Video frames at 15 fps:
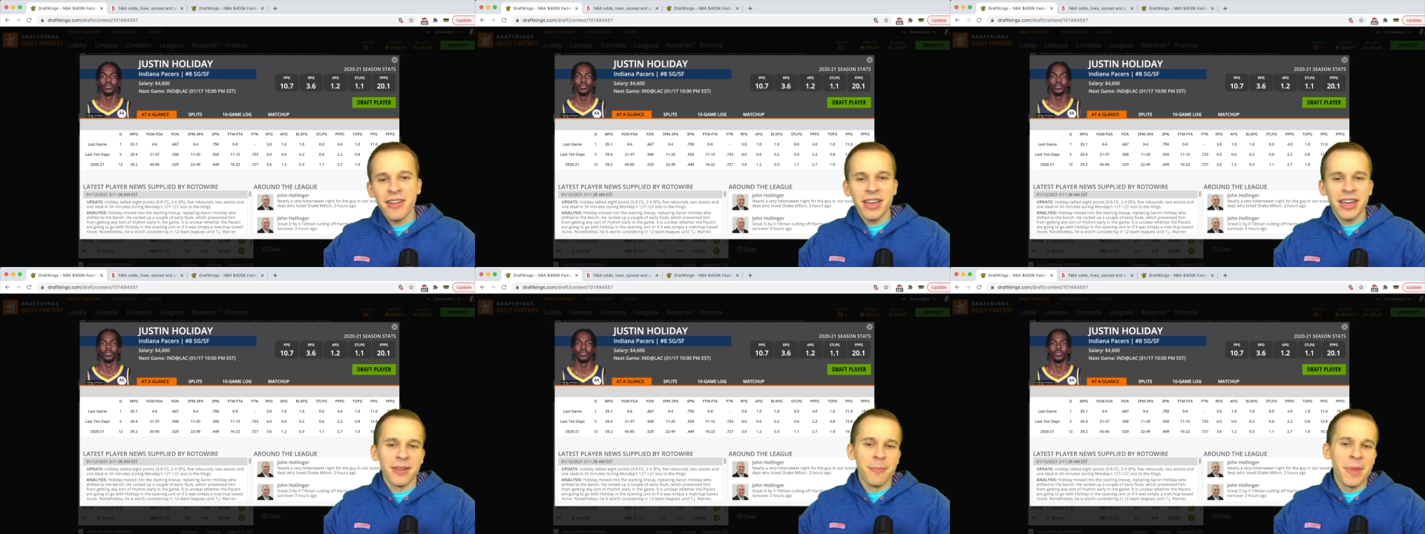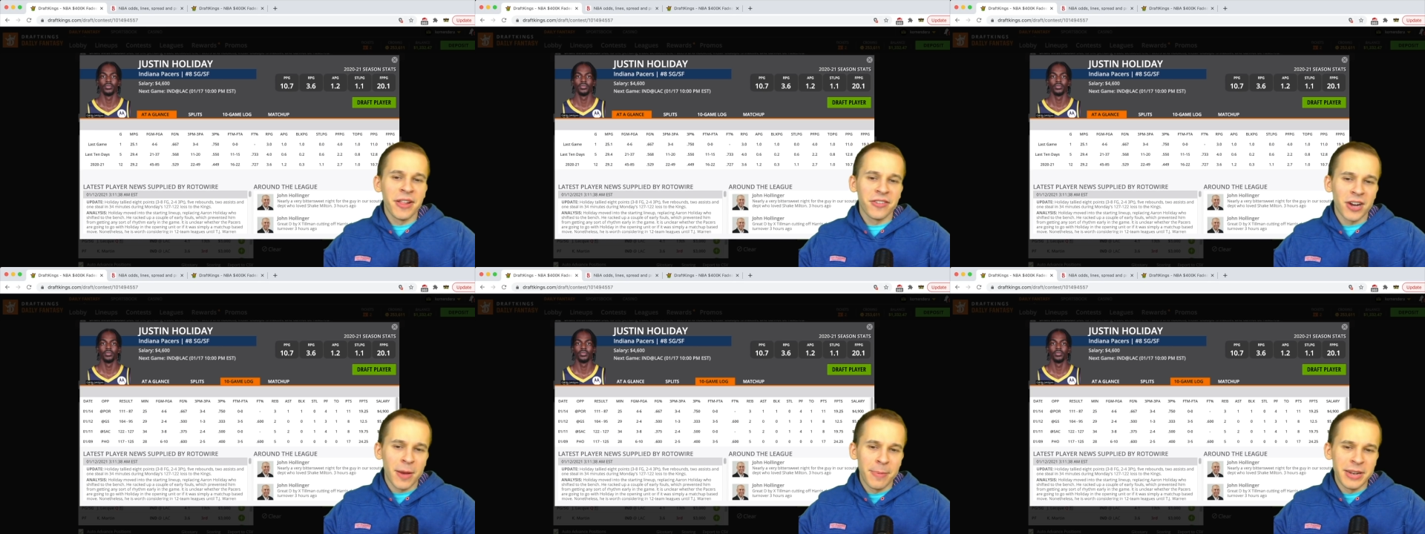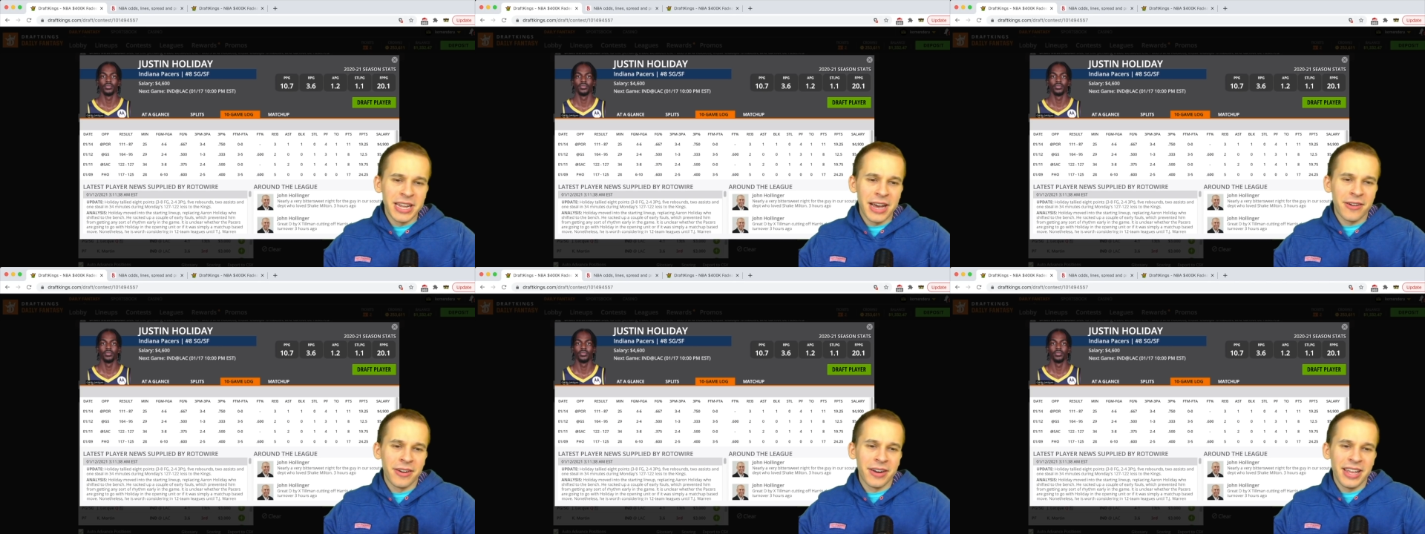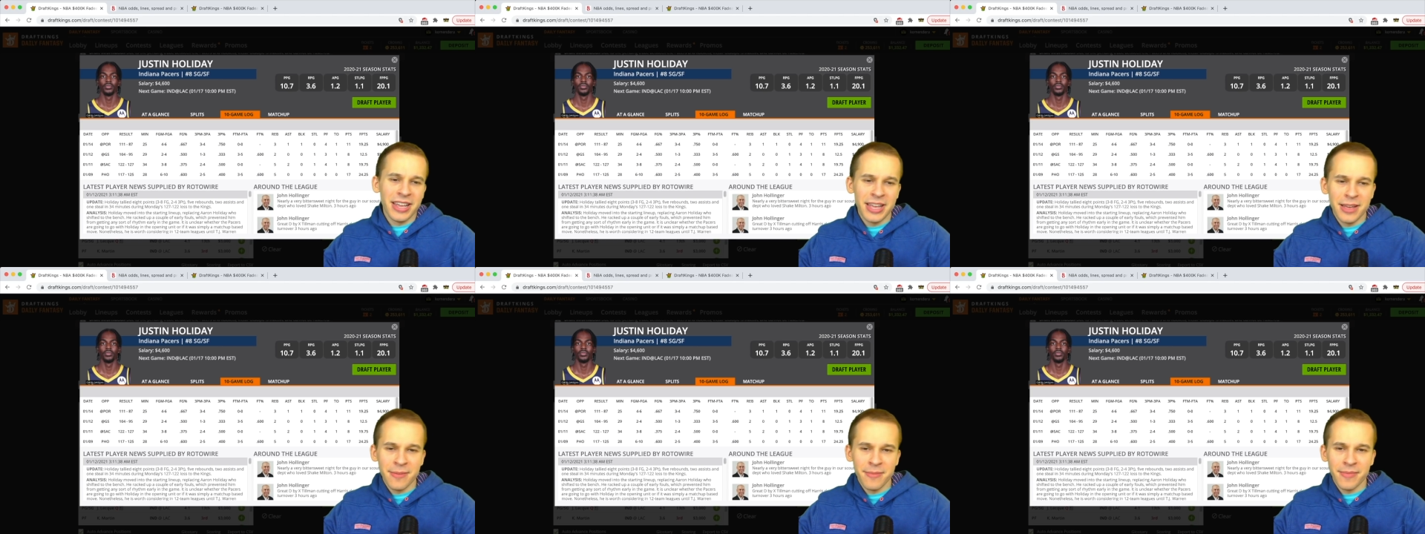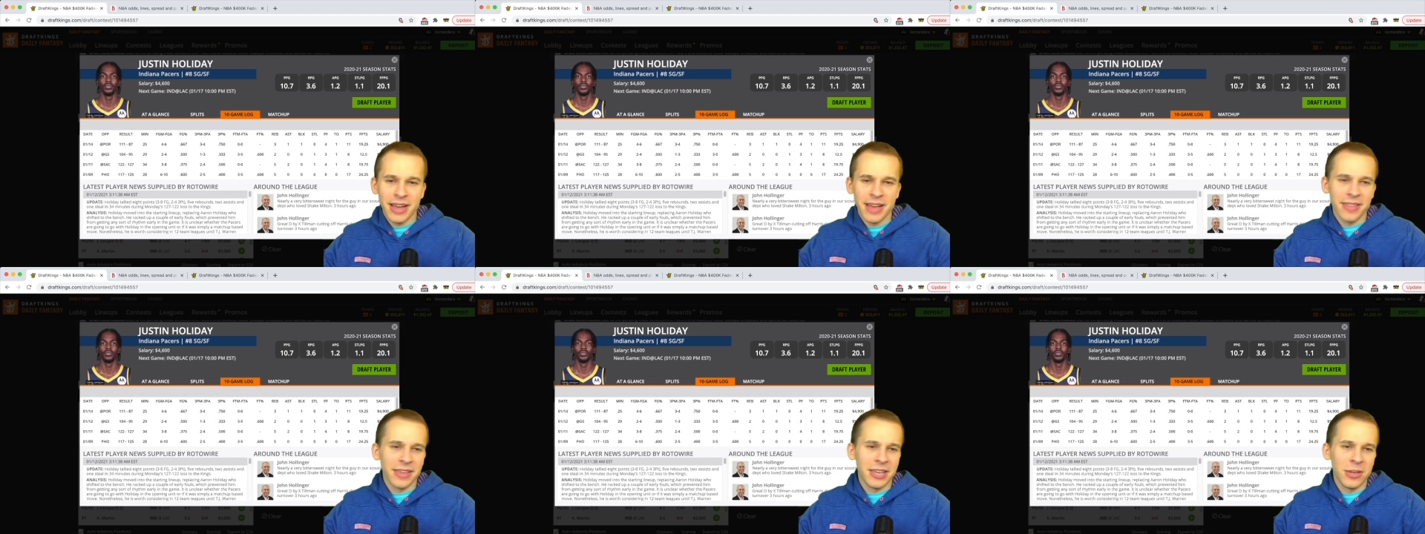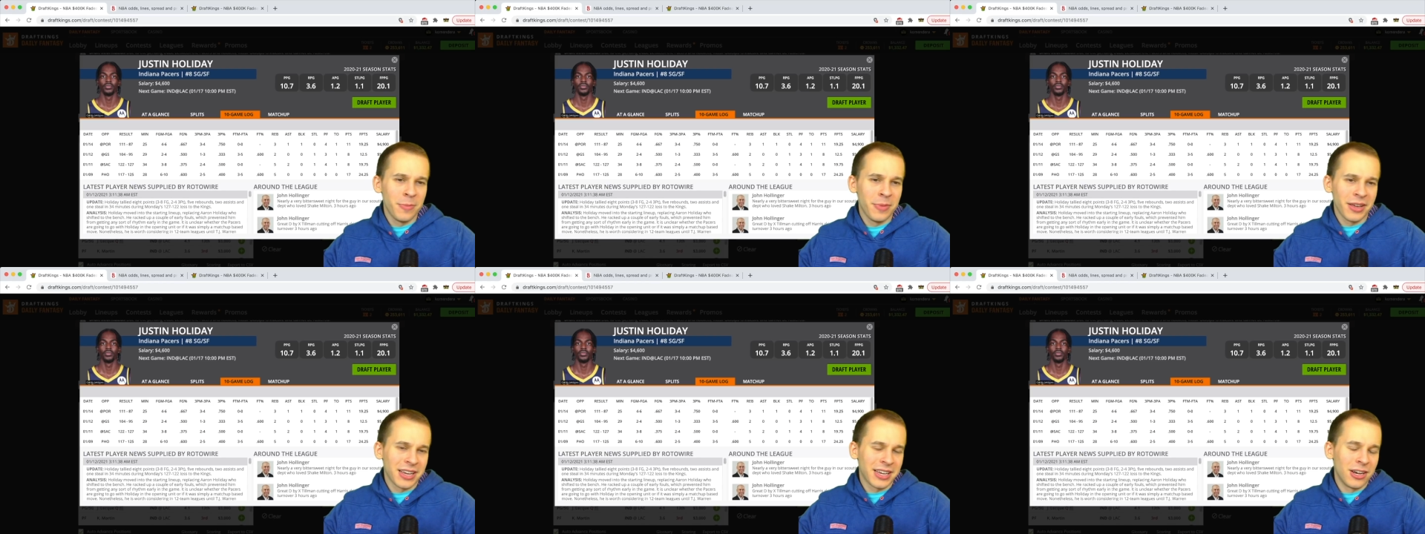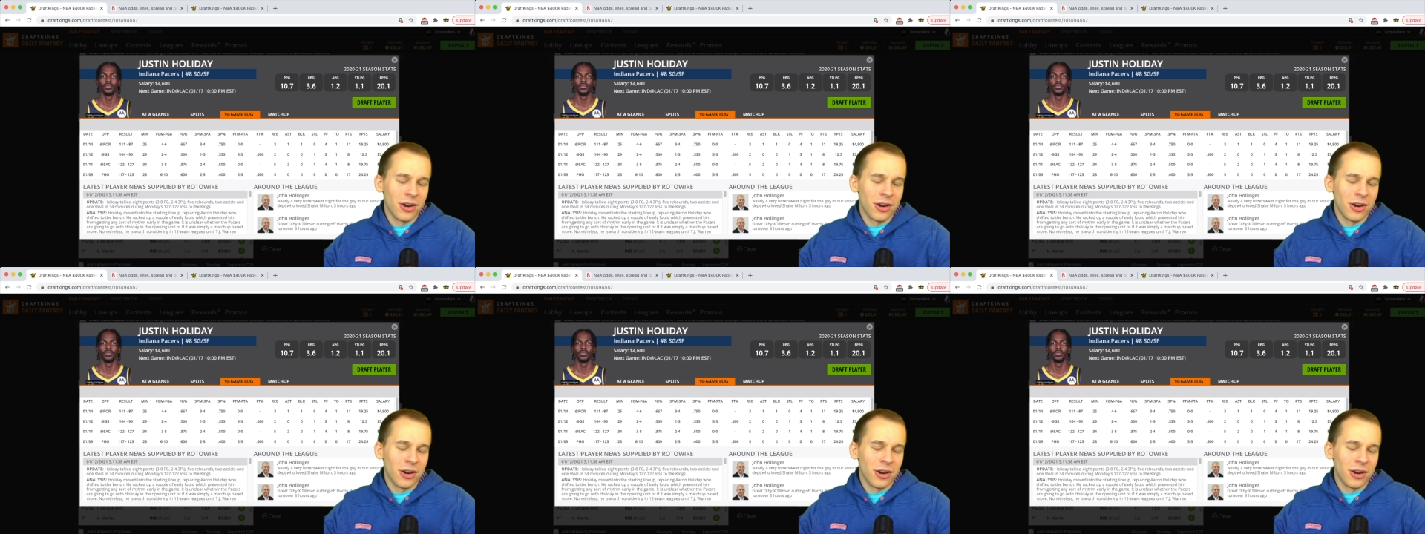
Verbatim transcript: again, the minutes are up and down on him. I think he'd be like an